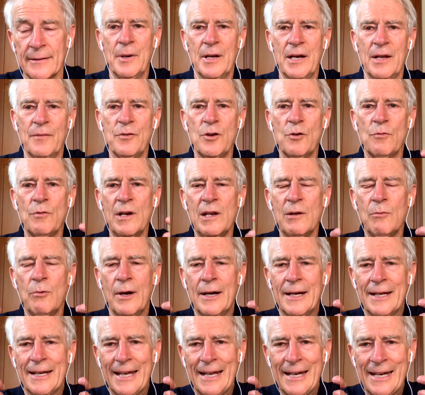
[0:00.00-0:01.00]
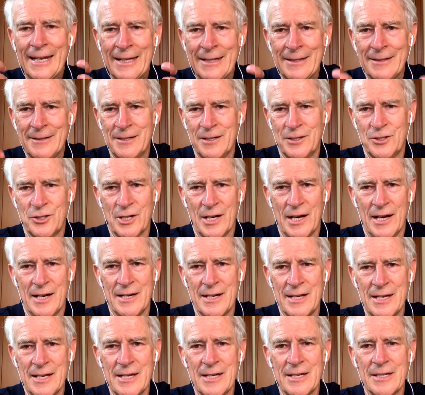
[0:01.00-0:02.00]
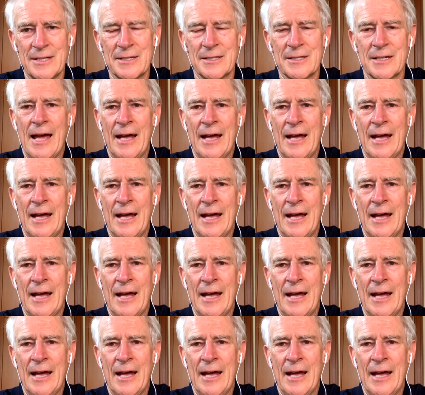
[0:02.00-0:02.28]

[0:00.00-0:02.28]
But if you really want to get into Chinese,